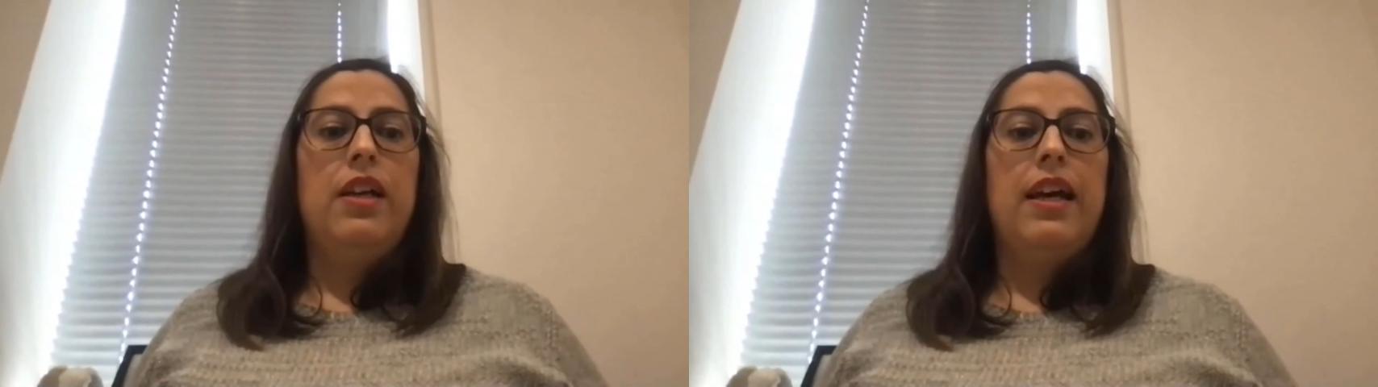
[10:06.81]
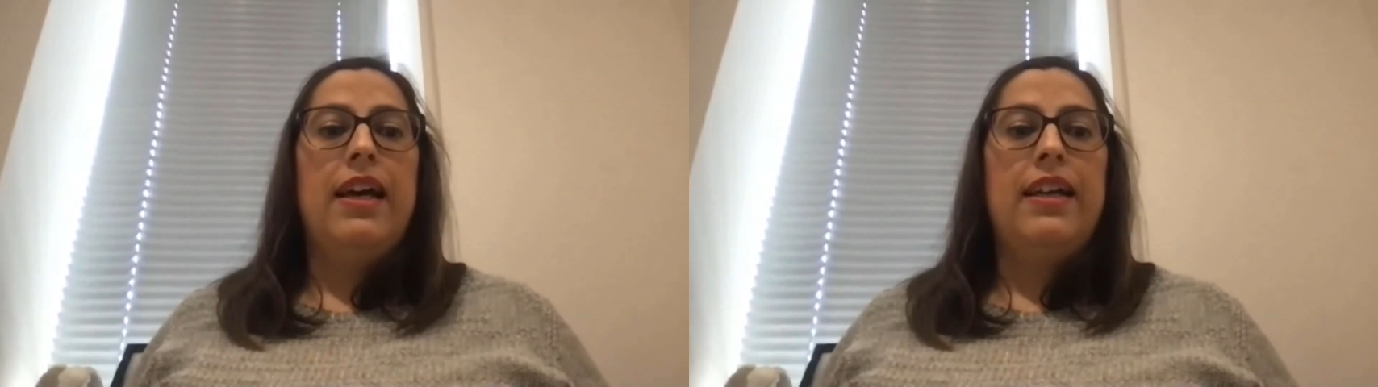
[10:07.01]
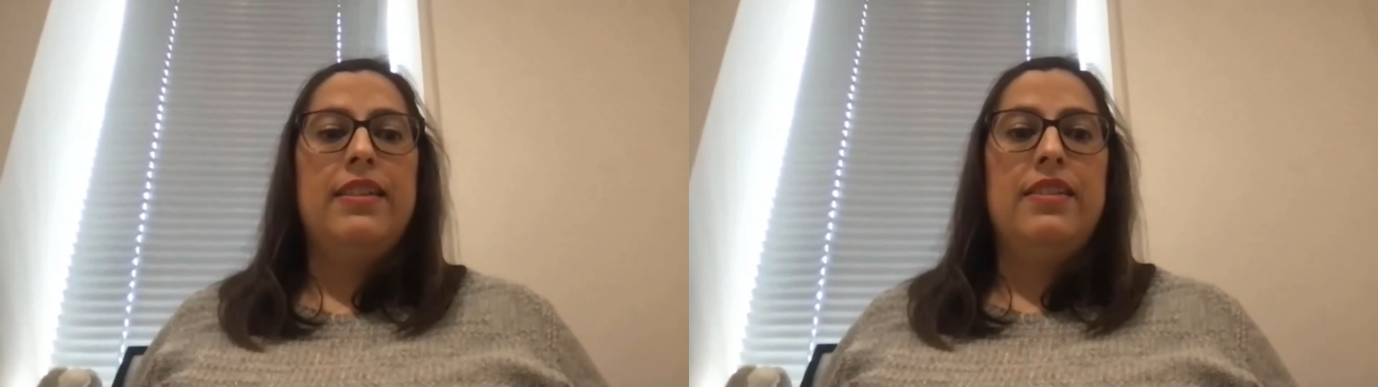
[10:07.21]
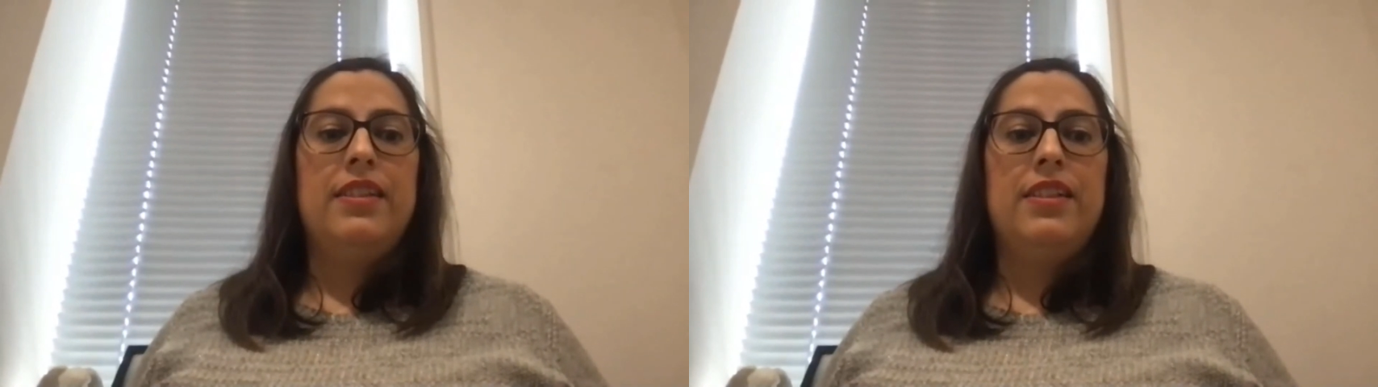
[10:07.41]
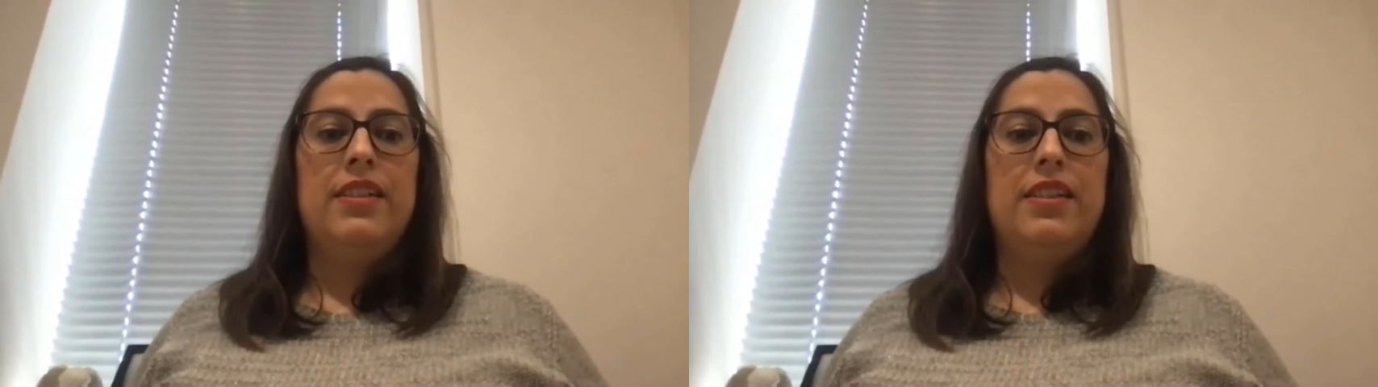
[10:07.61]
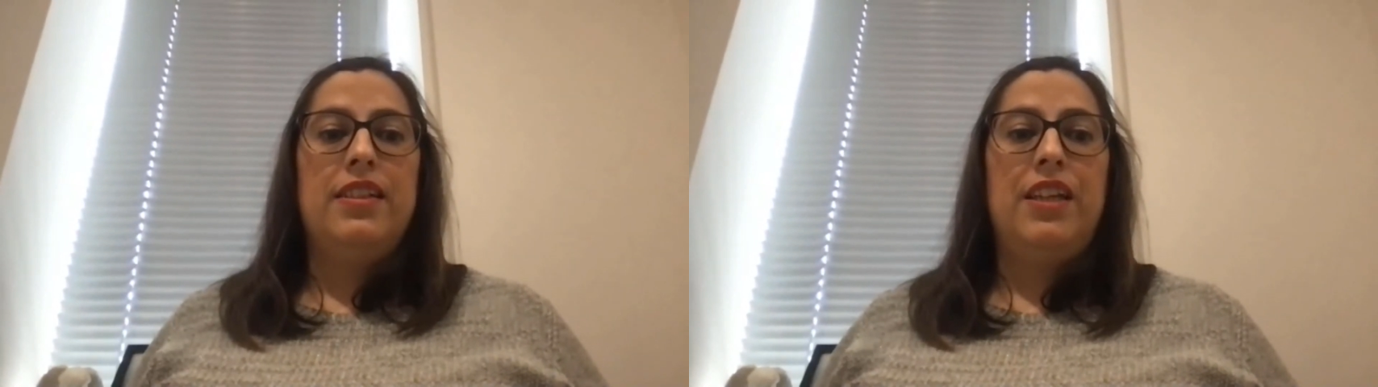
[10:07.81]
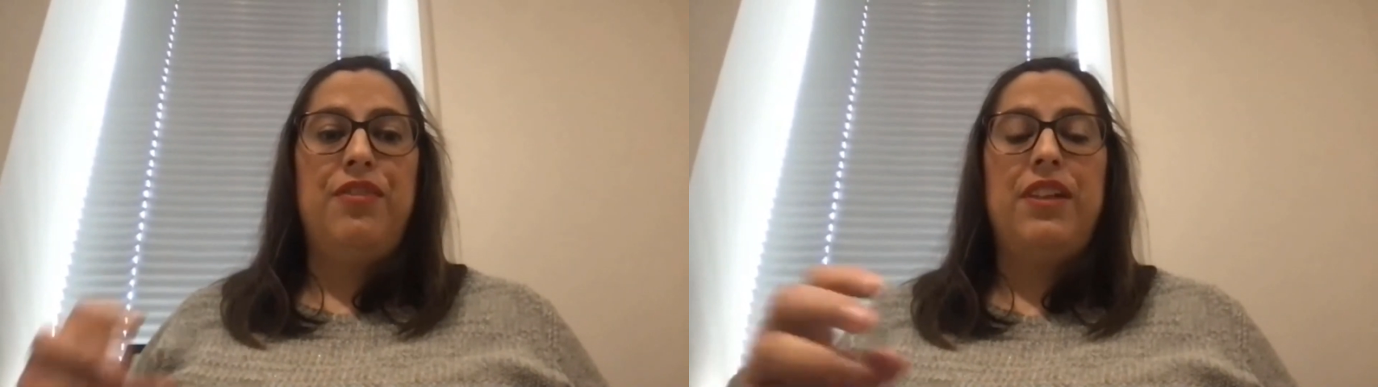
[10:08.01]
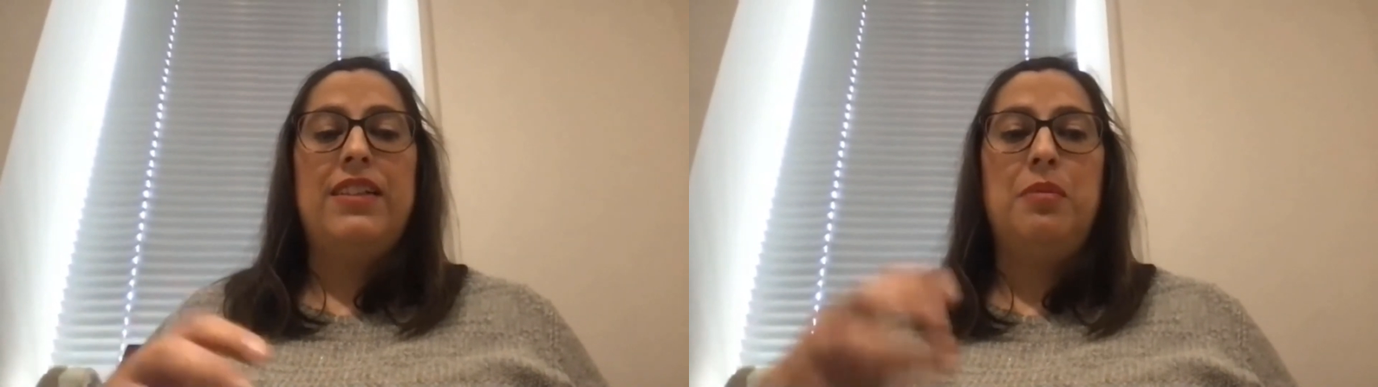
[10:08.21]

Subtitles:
And if that